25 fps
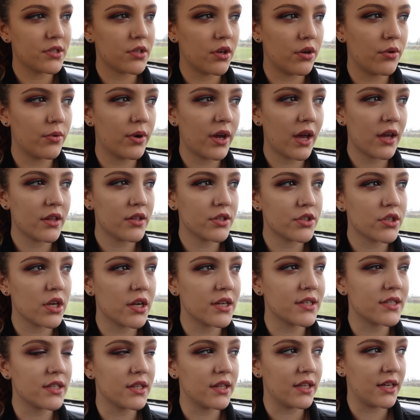So we're getting the
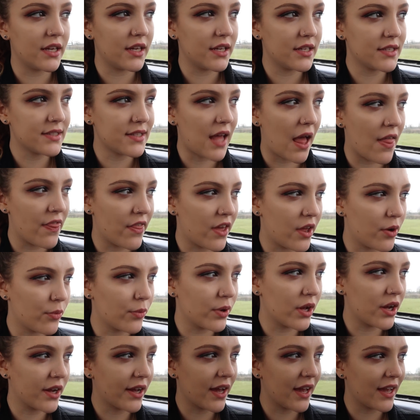train to Leeds, and then
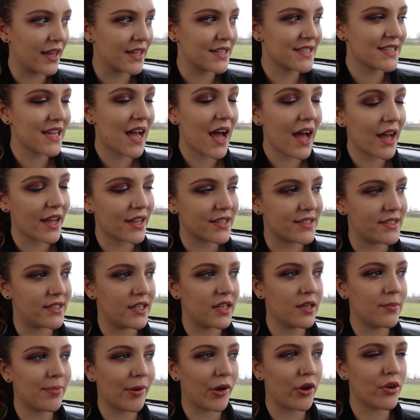we are getting a
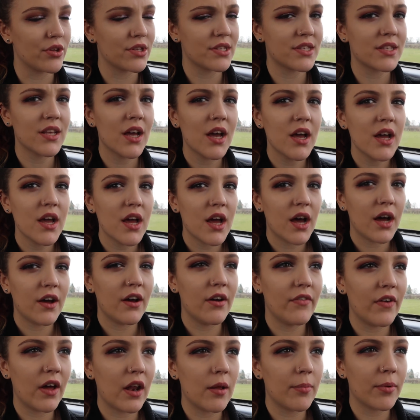taxi because
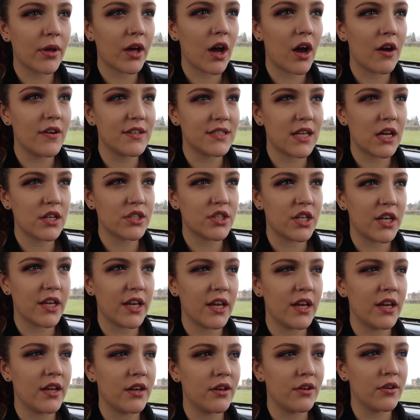Available Car is
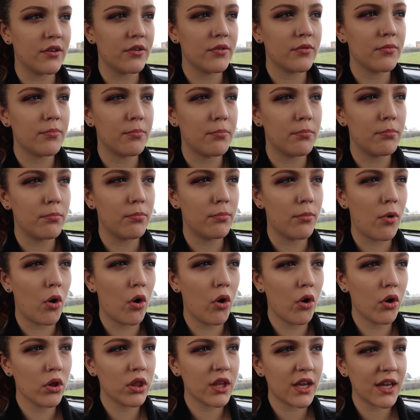actually in
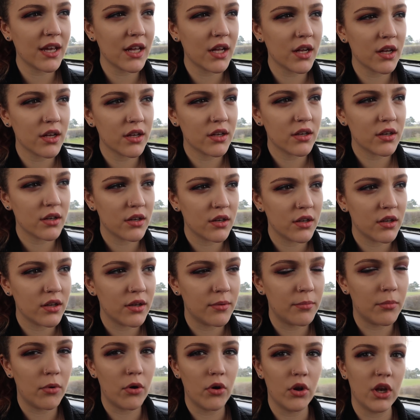Morley,
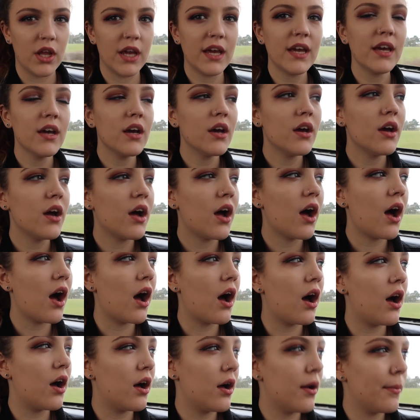
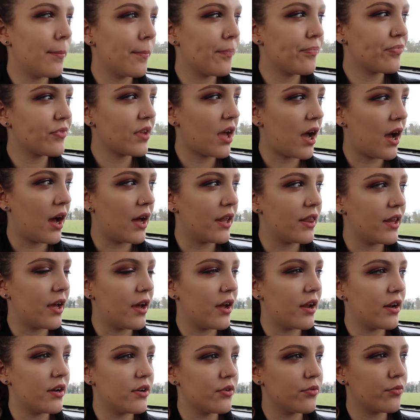and
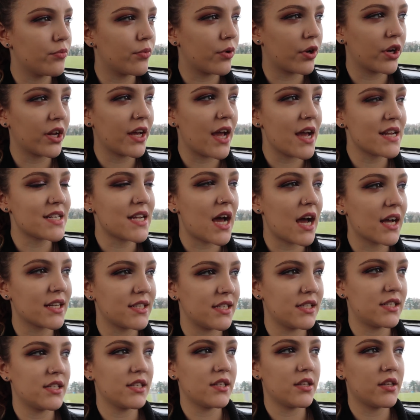then we're gonna get a
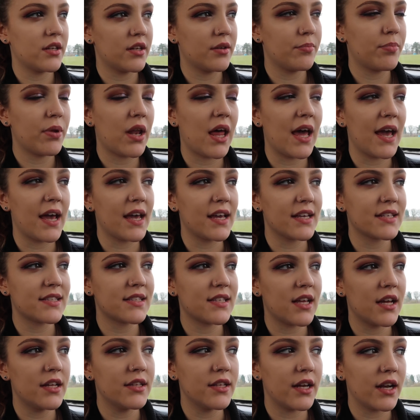taxi to the place
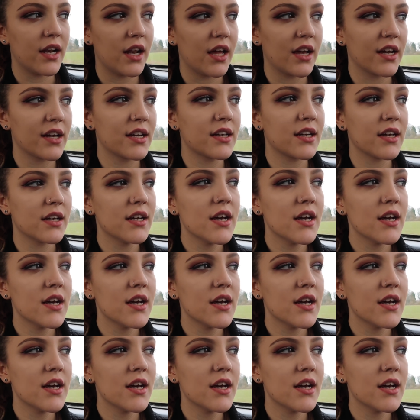and then like